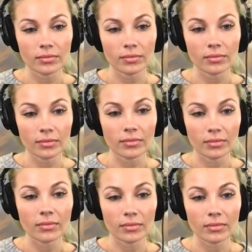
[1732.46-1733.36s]

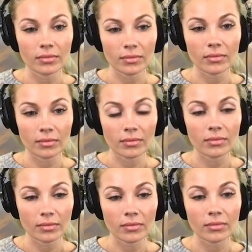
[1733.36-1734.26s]

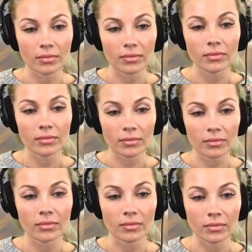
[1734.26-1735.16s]

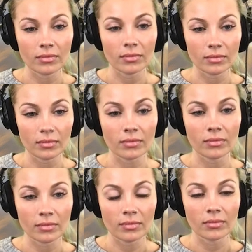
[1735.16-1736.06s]

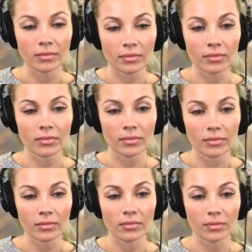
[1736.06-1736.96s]

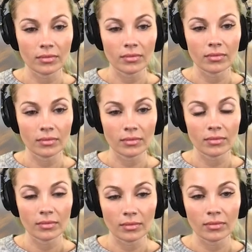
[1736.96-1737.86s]

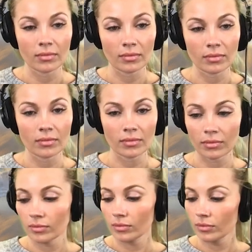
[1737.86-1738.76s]

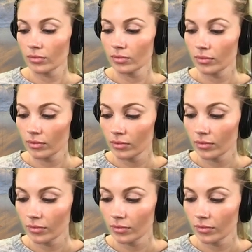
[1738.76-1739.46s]
This person isn't speaking.